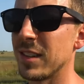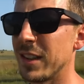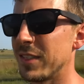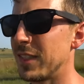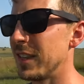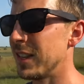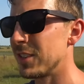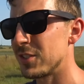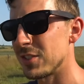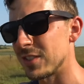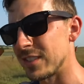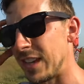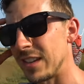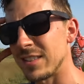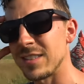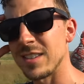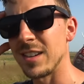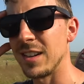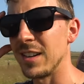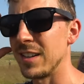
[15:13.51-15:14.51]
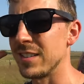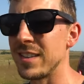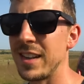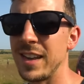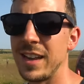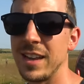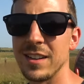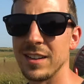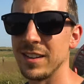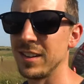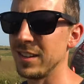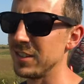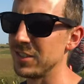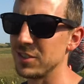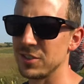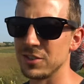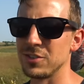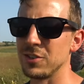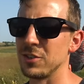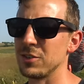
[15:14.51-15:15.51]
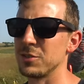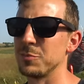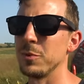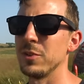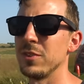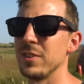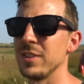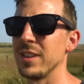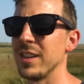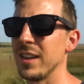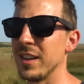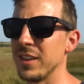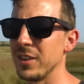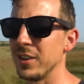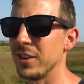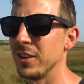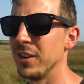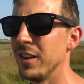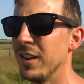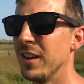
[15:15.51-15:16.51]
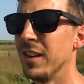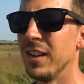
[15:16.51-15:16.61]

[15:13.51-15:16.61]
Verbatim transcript: I think he just gets it in his head and he just starts putting together.